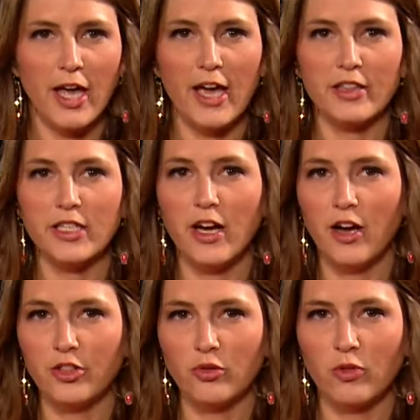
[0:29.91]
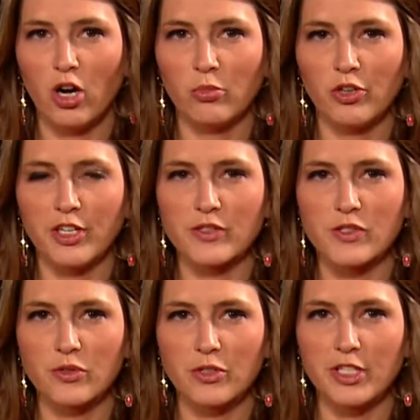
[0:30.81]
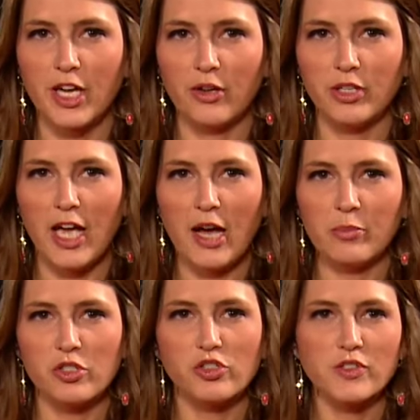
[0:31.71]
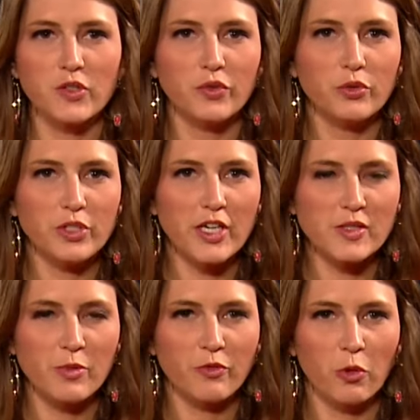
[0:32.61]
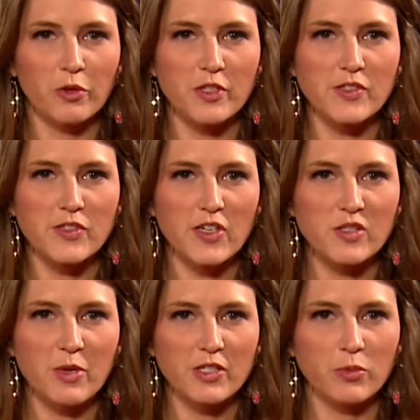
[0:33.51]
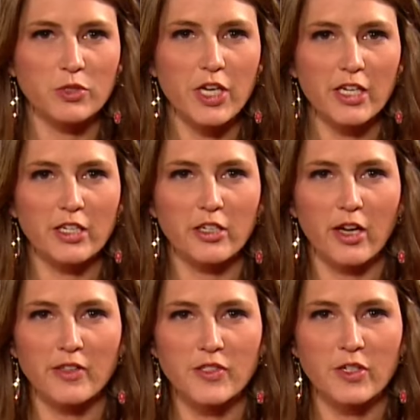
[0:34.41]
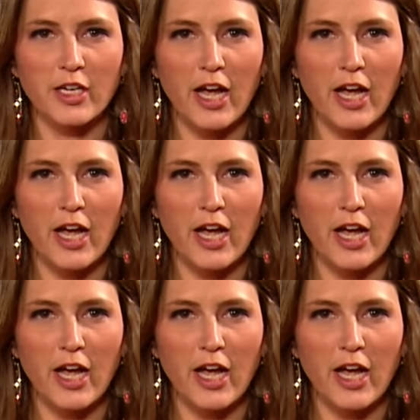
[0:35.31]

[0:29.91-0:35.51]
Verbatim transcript: and the other robbery in Surry County happened just a few days before these suspects were taken into custody